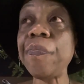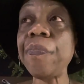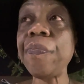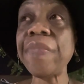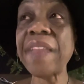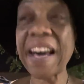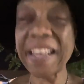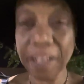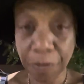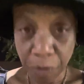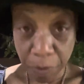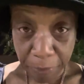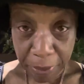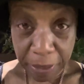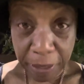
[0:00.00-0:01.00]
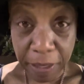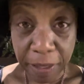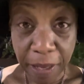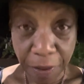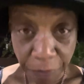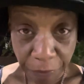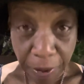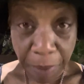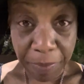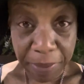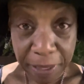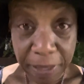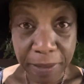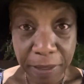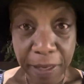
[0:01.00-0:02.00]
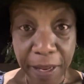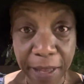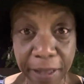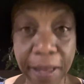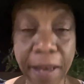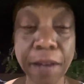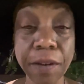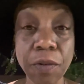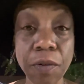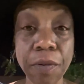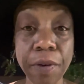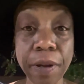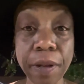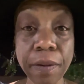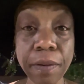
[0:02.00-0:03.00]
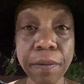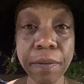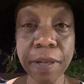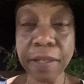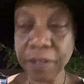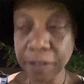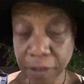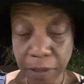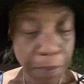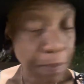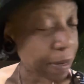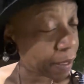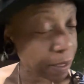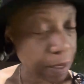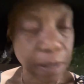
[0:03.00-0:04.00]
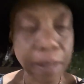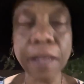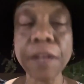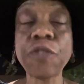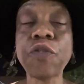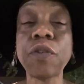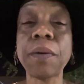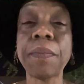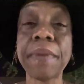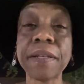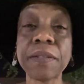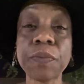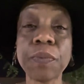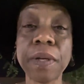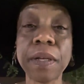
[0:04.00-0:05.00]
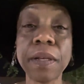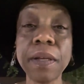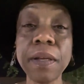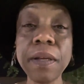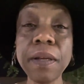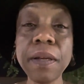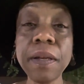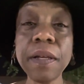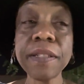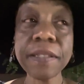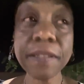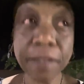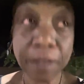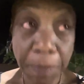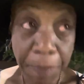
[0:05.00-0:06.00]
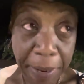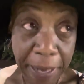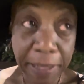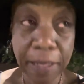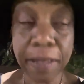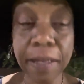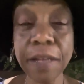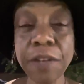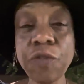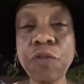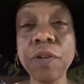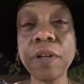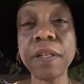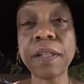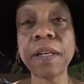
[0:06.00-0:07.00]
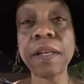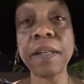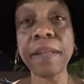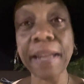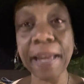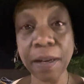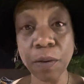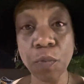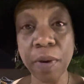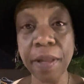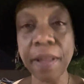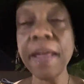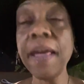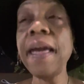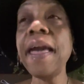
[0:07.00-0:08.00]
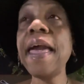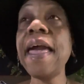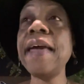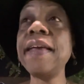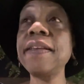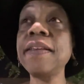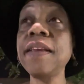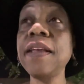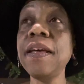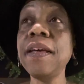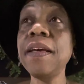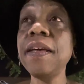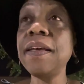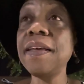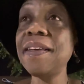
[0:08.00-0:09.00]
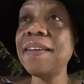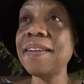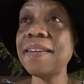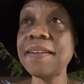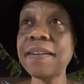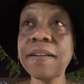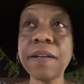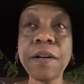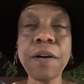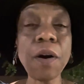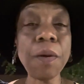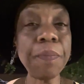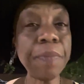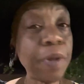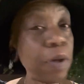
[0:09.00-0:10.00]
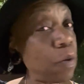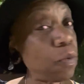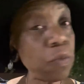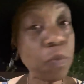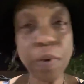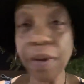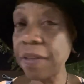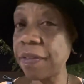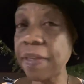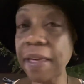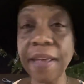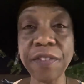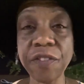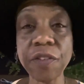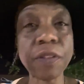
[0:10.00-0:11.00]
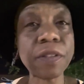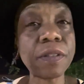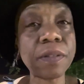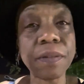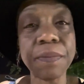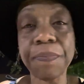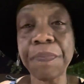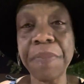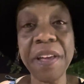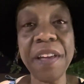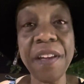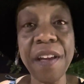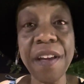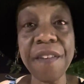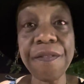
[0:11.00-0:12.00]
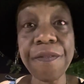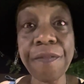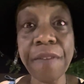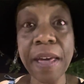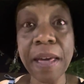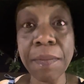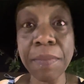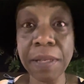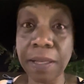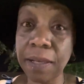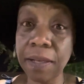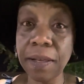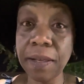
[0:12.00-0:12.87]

not everybody in that family is in that category. There's somebody in there that you could mess with. Somebody in there that you could connect with and commune with and just be family.